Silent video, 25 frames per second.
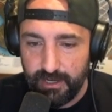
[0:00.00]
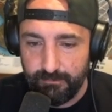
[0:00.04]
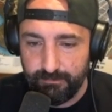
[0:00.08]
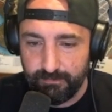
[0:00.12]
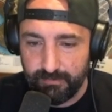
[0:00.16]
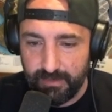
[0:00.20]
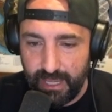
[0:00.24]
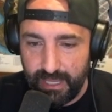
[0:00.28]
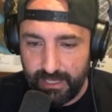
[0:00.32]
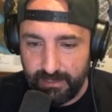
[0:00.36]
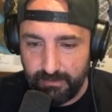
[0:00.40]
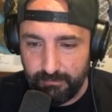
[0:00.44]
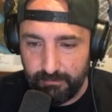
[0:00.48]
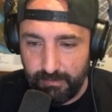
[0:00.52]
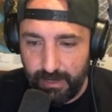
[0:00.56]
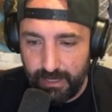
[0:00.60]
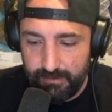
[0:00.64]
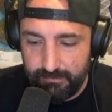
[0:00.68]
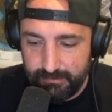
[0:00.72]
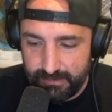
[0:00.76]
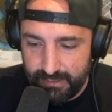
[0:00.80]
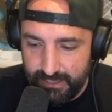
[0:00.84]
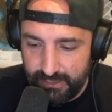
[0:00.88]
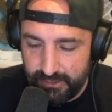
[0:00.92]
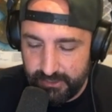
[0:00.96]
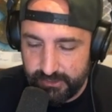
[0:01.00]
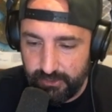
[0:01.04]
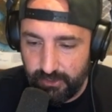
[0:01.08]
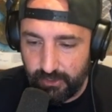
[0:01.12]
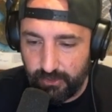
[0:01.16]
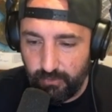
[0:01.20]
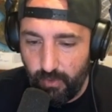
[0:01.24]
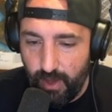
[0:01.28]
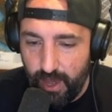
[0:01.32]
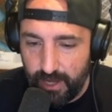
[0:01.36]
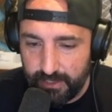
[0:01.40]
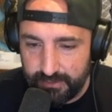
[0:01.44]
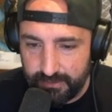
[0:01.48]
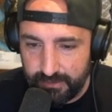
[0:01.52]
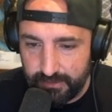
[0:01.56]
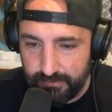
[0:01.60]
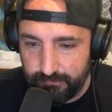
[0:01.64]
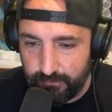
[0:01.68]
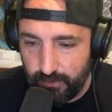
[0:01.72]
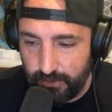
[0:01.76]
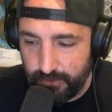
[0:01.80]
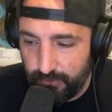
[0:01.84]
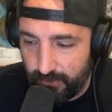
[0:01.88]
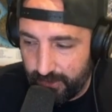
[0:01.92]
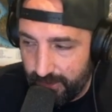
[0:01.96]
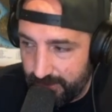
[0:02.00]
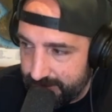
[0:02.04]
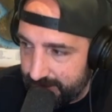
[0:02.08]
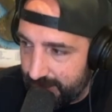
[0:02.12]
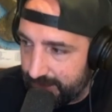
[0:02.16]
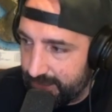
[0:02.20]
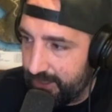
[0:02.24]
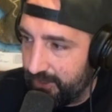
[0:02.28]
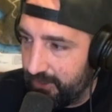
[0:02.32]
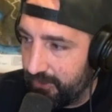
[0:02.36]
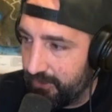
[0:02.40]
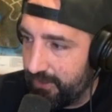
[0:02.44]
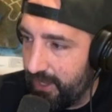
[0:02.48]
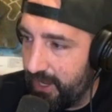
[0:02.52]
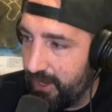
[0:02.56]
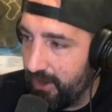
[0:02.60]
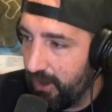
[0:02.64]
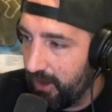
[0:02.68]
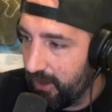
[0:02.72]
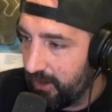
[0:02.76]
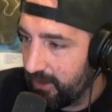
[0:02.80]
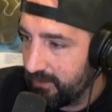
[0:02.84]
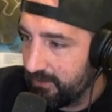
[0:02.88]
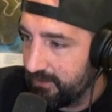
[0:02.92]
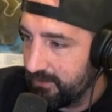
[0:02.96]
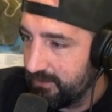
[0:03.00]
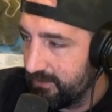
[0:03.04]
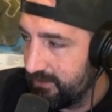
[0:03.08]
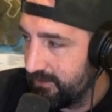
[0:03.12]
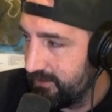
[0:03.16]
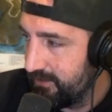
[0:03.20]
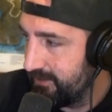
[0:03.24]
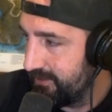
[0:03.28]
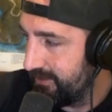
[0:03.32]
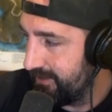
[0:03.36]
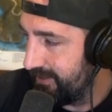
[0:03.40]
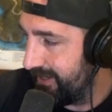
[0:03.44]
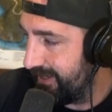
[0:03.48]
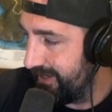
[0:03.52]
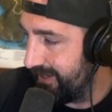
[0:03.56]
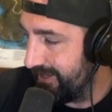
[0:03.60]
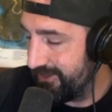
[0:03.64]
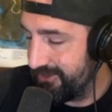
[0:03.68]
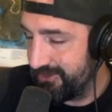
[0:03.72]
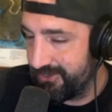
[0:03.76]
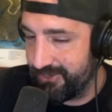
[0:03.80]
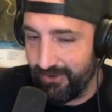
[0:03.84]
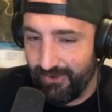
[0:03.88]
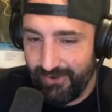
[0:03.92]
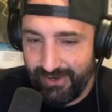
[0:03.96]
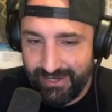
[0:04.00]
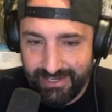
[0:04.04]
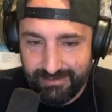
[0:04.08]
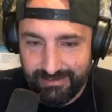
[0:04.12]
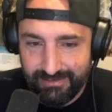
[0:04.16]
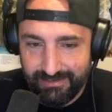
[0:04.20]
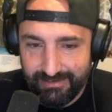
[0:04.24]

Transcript: and my kids started walking to the front door and I was like, here they are. Enjoy them.